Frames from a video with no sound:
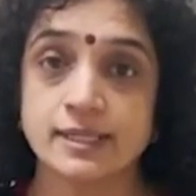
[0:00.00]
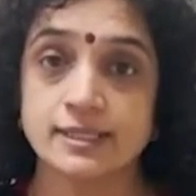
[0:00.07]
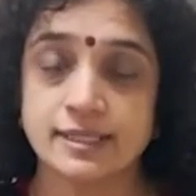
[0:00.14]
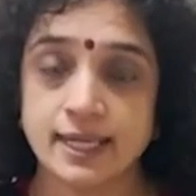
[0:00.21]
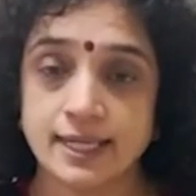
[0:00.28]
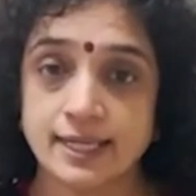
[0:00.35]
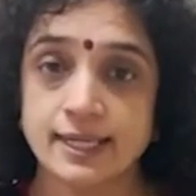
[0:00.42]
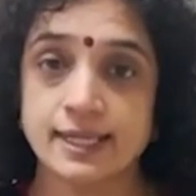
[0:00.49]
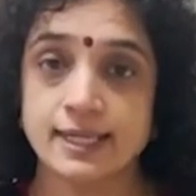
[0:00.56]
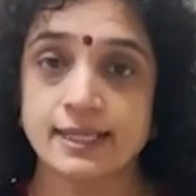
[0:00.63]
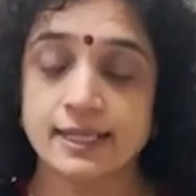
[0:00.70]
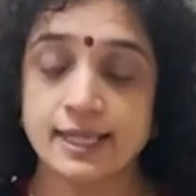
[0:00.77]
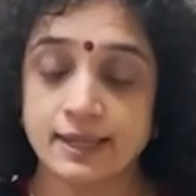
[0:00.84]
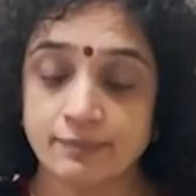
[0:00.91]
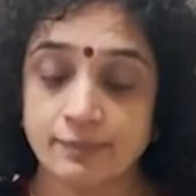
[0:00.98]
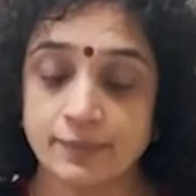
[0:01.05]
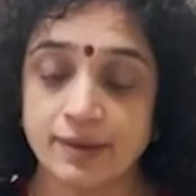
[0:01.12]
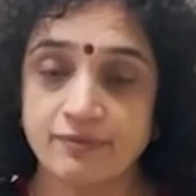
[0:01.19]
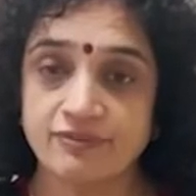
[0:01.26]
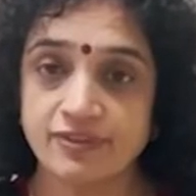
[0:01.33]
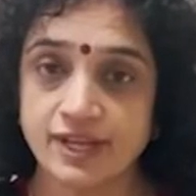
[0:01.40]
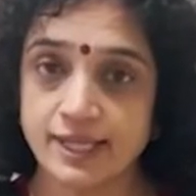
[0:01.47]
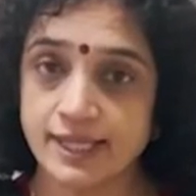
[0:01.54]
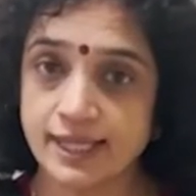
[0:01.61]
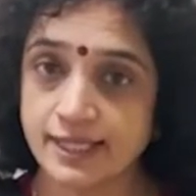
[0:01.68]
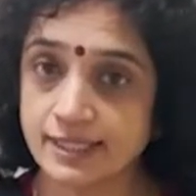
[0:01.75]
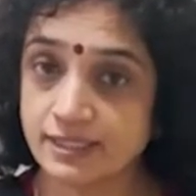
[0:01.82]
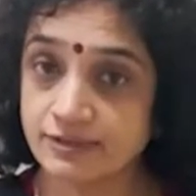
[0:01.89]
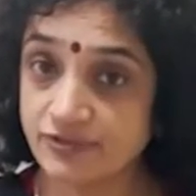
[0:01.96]
Suddenly, they may feel
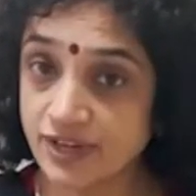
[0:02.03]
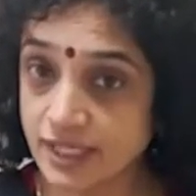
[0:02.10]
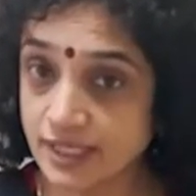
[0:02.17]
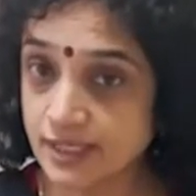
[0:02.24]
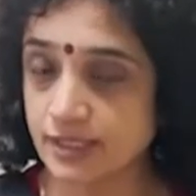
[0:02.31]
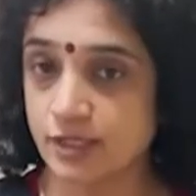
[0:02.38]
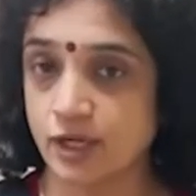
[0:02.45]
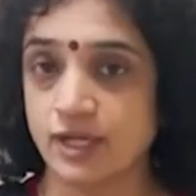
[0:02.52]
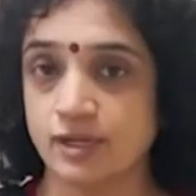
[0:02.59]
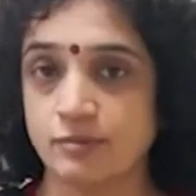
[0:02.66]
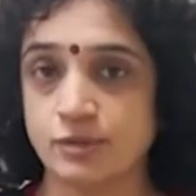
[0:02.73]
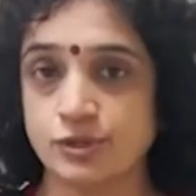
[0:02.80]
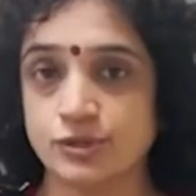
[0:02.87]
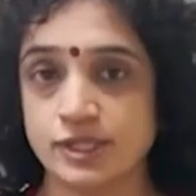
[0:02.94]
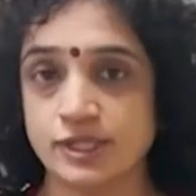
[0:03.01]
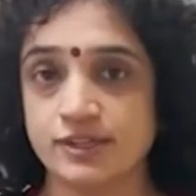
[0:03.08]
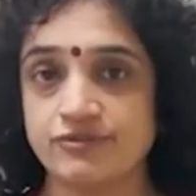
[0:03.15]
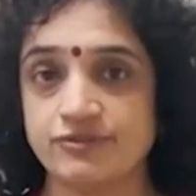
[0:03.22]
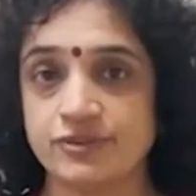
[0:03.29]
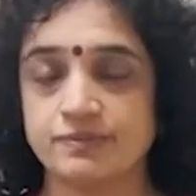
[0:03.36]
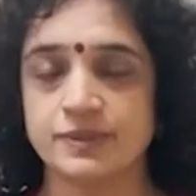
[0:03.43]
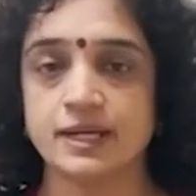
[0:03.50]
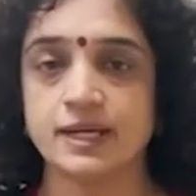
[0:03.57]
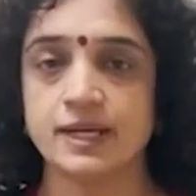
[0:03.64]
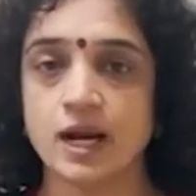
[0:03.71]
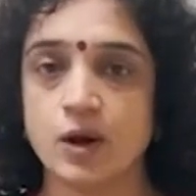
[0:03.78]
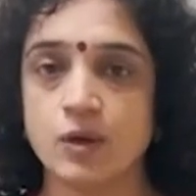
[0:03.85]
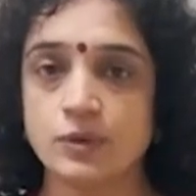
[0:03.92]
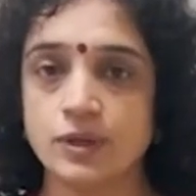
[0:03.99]
that his feet is not able to lift from the
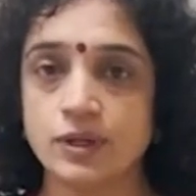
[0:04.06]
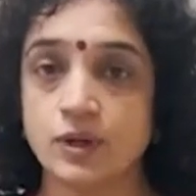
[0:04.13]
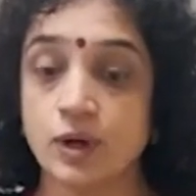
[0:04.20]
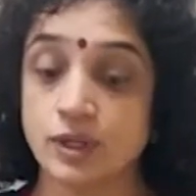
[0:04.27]
ground,